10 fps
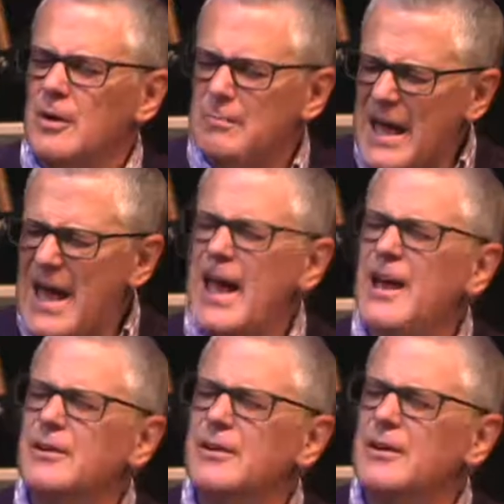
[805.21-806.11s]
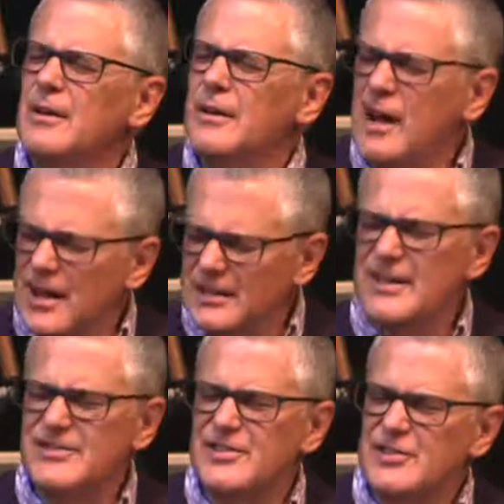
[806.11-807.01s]
bad,
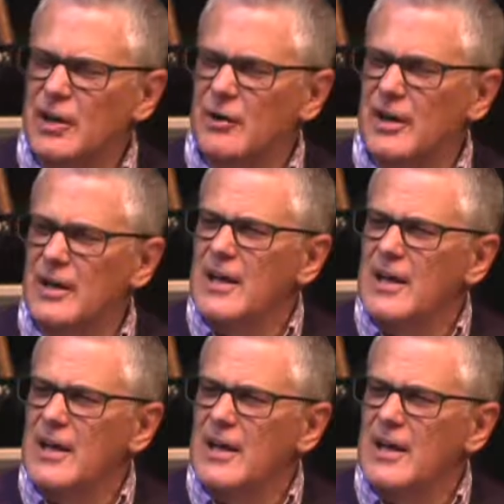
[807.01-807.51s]
unnecessary.